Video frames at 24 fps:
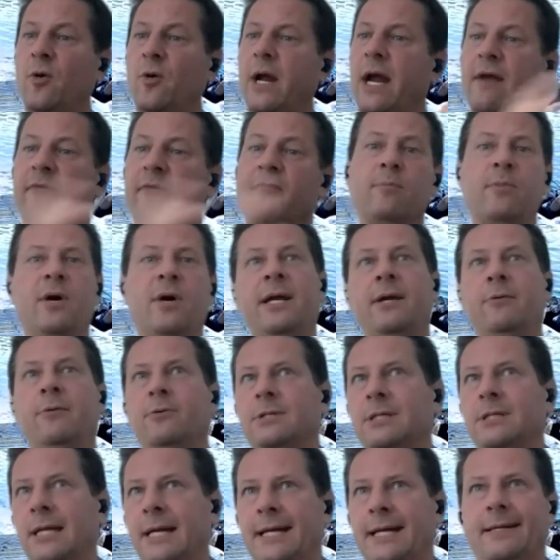Everybody
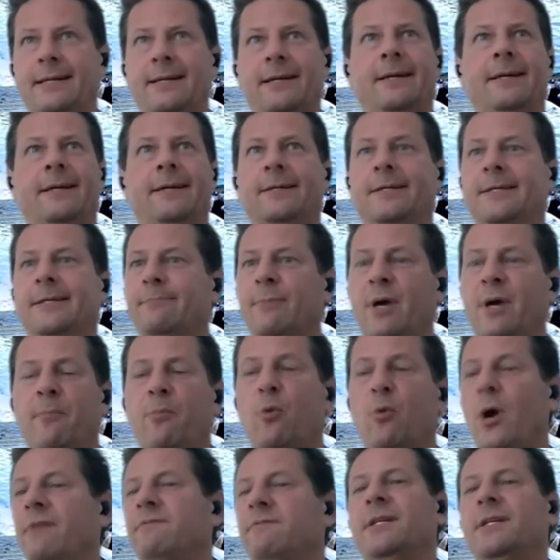was like, my
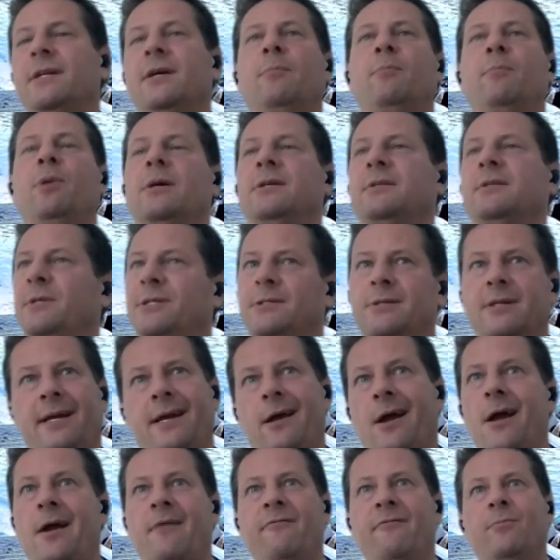wife still bugs me. She's like,
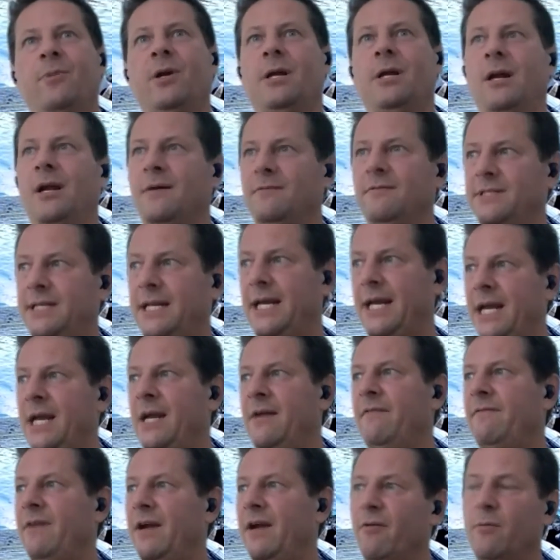everybody loves Dave.